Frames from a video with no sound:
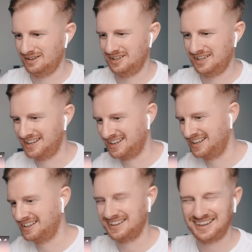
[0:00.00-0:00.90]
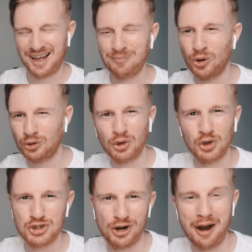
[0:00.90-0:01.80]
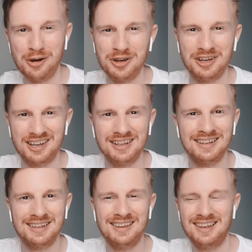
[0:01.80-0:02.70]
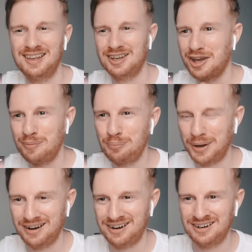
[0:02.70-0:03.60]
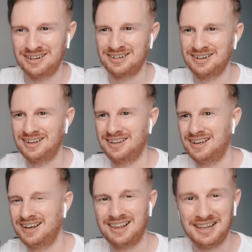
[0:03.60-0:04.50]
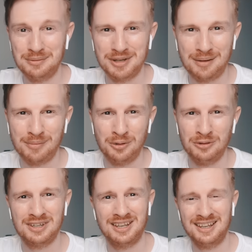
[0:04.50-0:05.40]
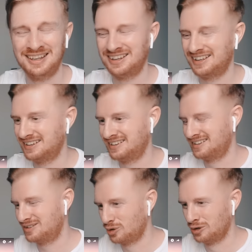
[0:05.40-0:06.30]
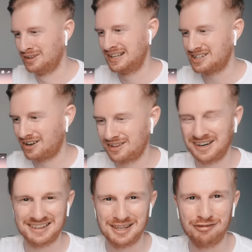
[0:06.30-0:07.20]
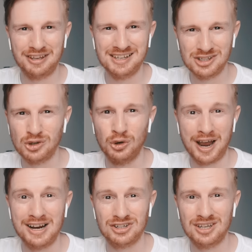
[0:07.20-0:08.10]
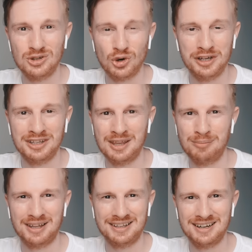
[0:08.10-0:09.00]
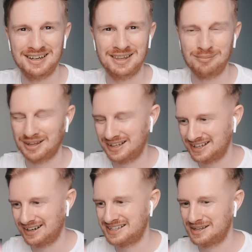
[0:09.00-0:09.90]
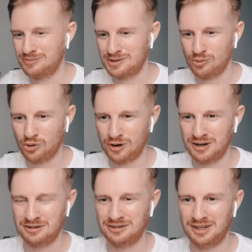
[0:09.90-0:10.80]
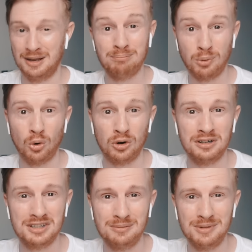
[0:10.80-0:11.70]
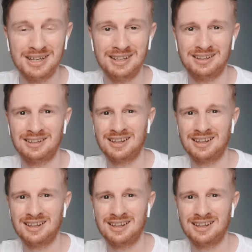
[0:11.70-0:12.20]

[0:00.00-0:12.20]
Okay, like, I'm not too sure how you can compare climbing a mountain and doing these other activities to actually joining the military. The military seems more important to me,